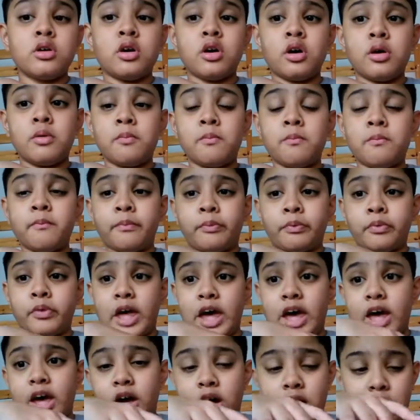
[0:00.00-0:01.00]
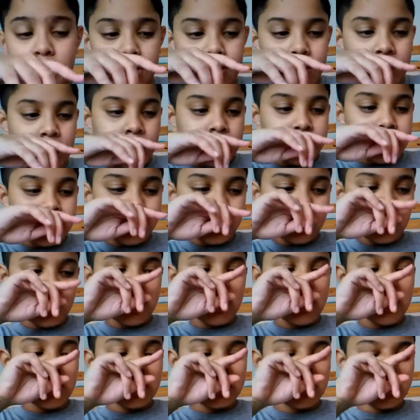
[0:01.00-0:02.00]
um uh,
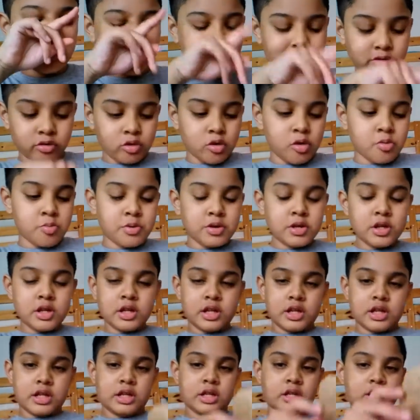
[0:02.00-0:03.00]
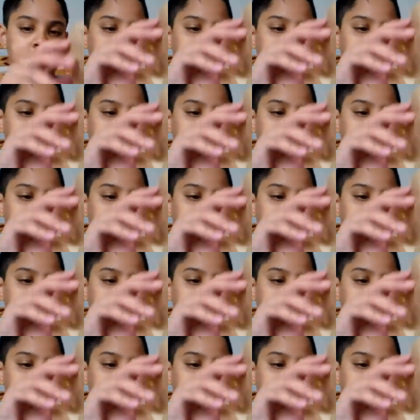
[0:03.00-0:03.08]
Amazon. So let's open it.